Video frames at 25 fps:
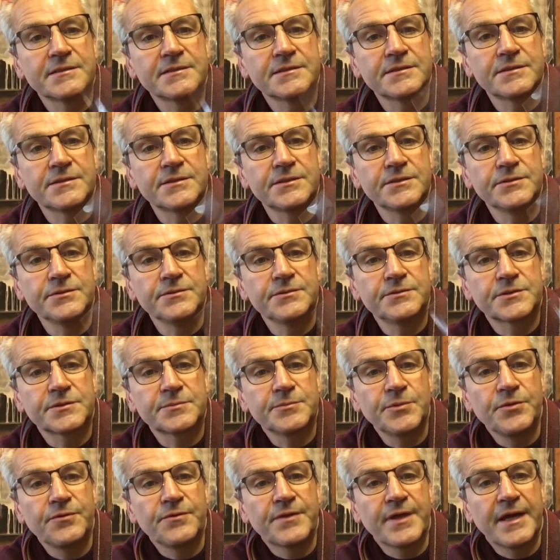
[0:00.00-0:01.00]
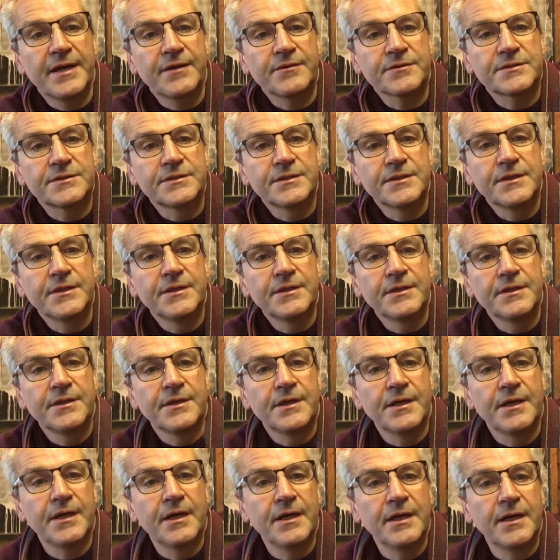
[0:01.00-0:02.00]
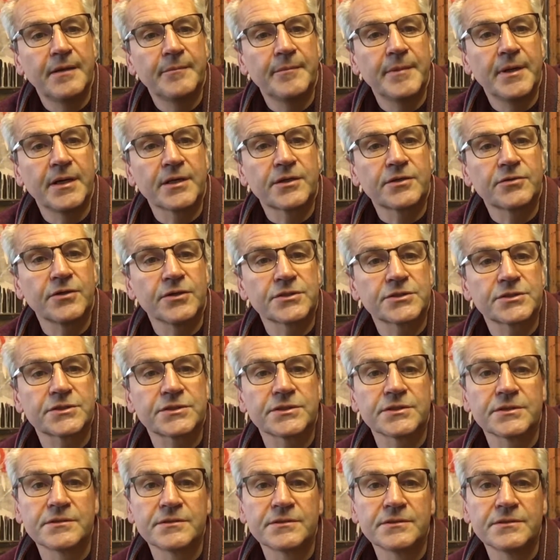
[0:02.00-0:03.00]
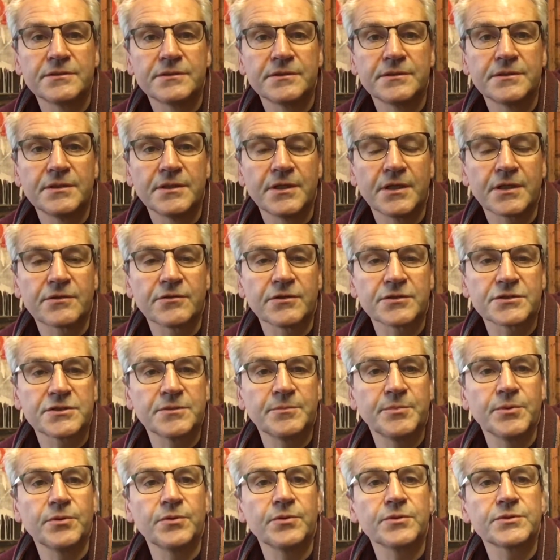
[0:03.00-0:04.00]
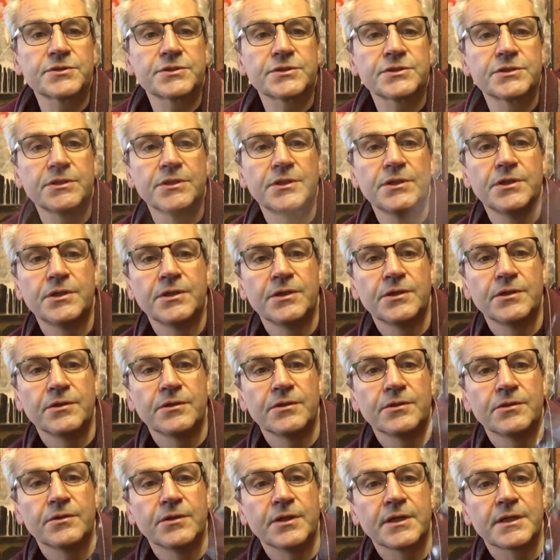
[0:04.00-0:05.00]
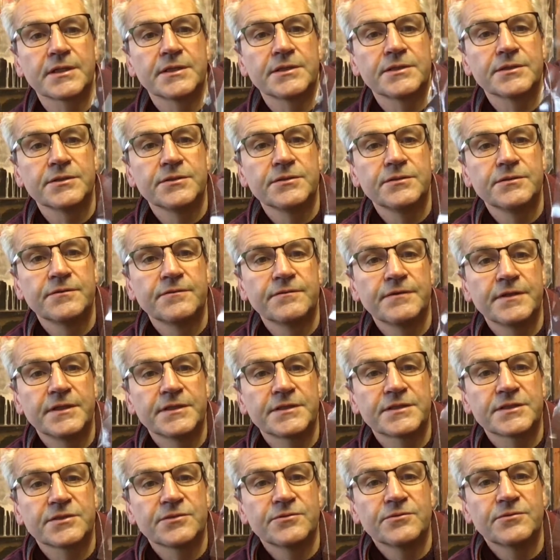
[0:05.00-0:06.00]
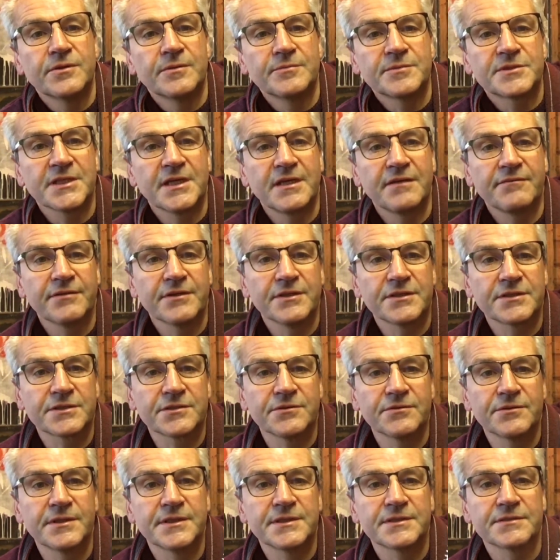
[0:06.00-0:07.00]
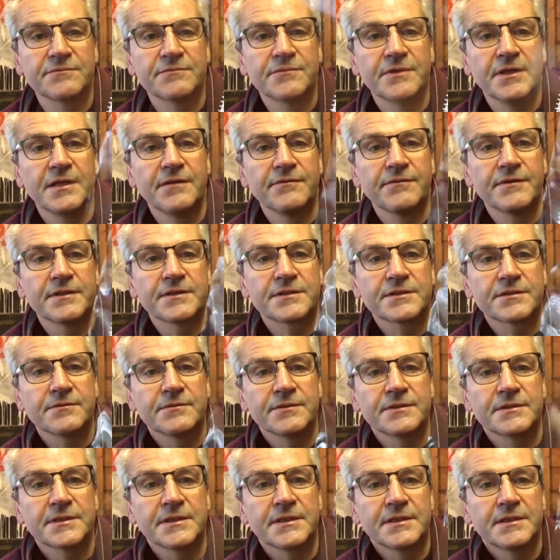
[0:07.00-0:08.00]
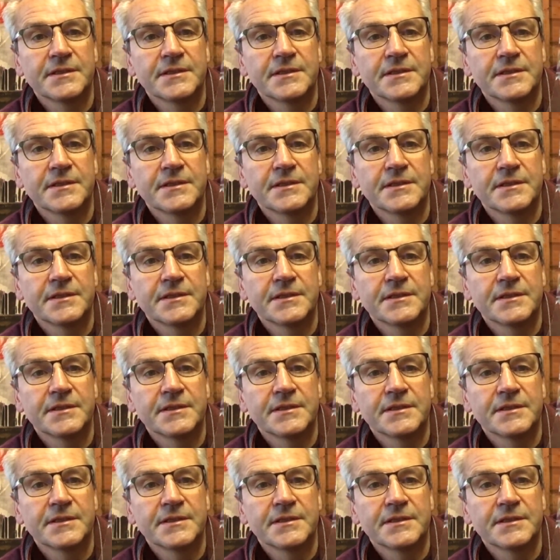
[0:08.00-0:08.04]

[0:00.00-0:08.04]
to smooth out across the boards, or I can do vertical. I'm saying vertical, it isn't really vertical, is it?